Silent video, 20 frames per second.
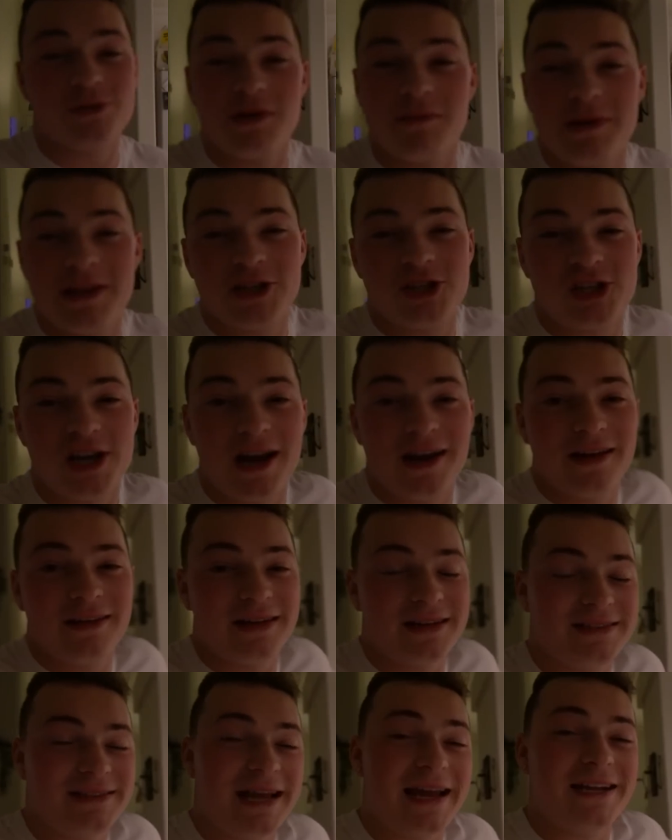want to be the shout out
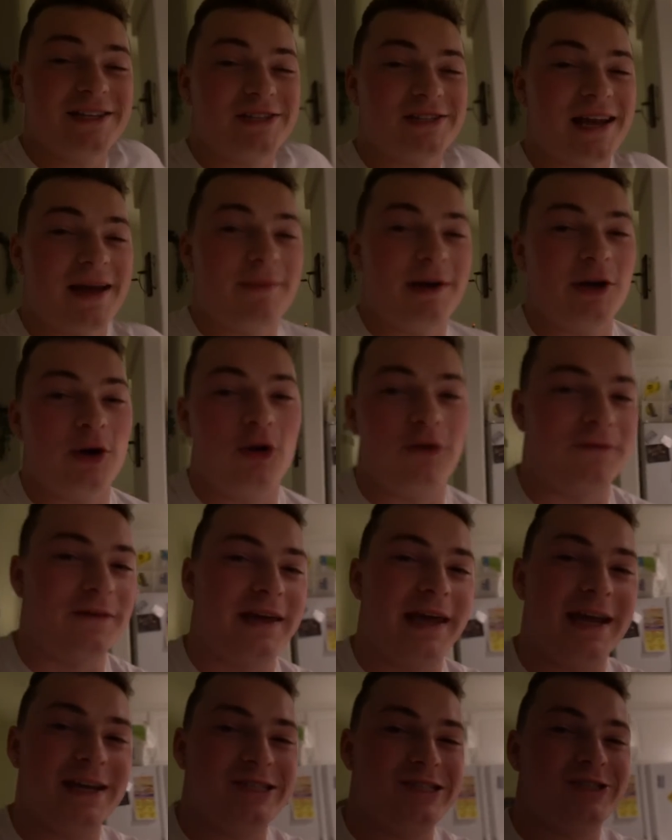of the day, just have my
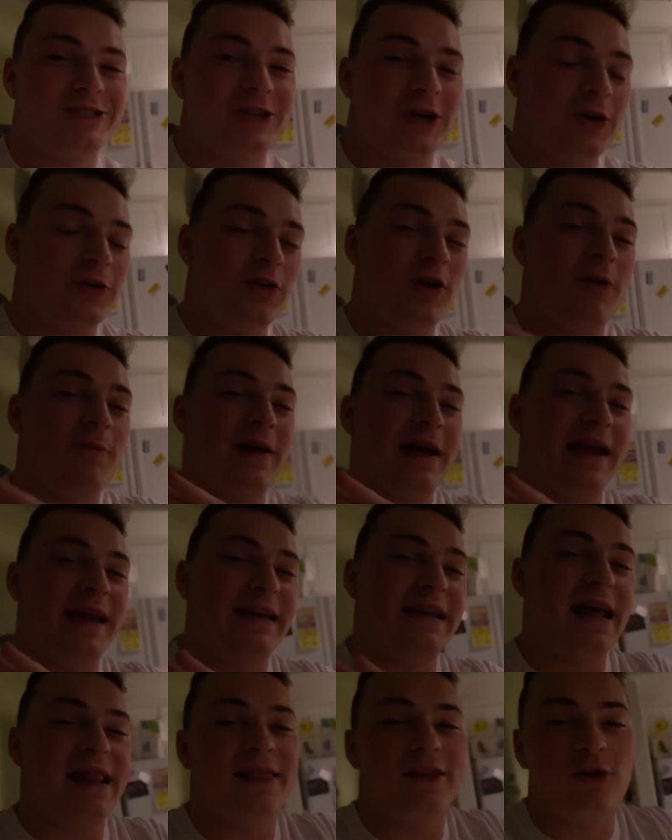notifications turned on by
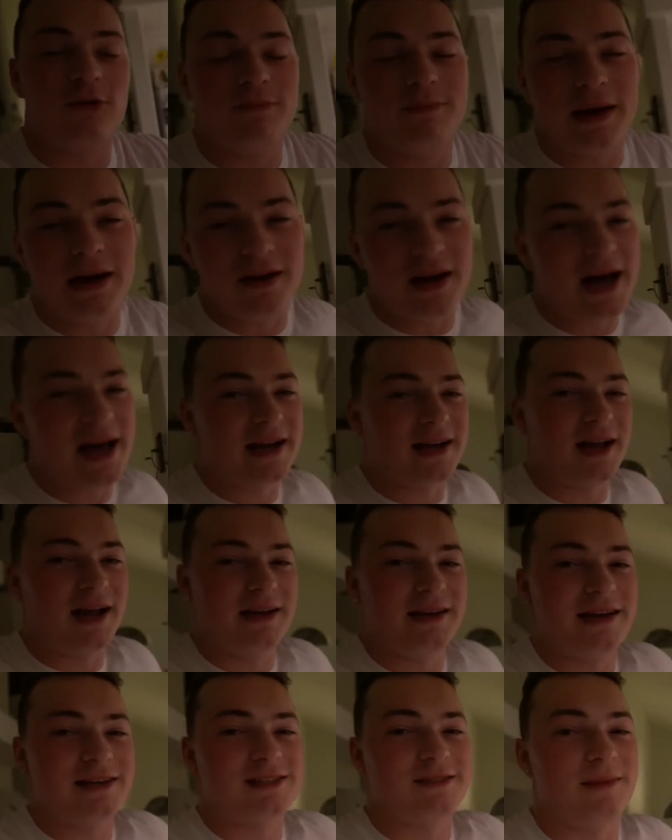hitting that little bell
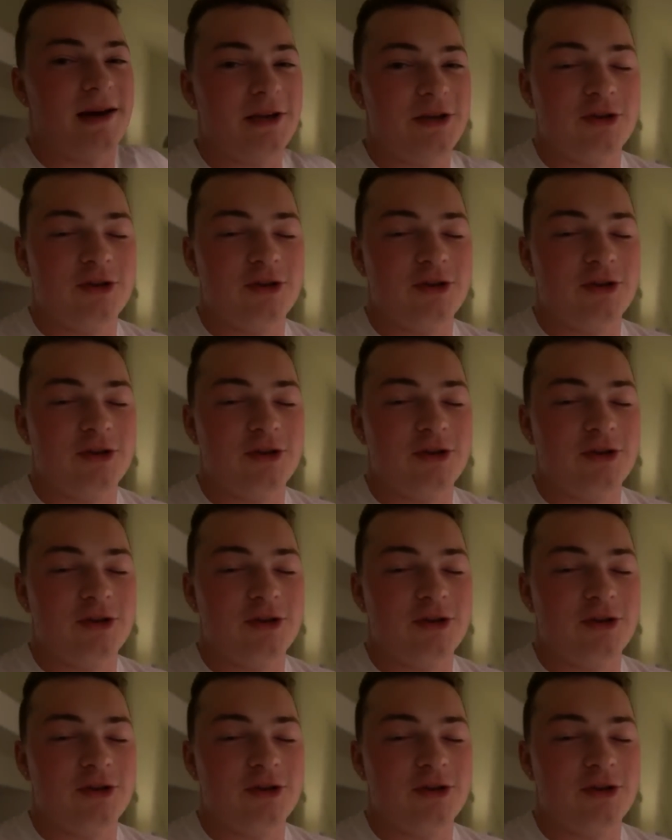icon next to my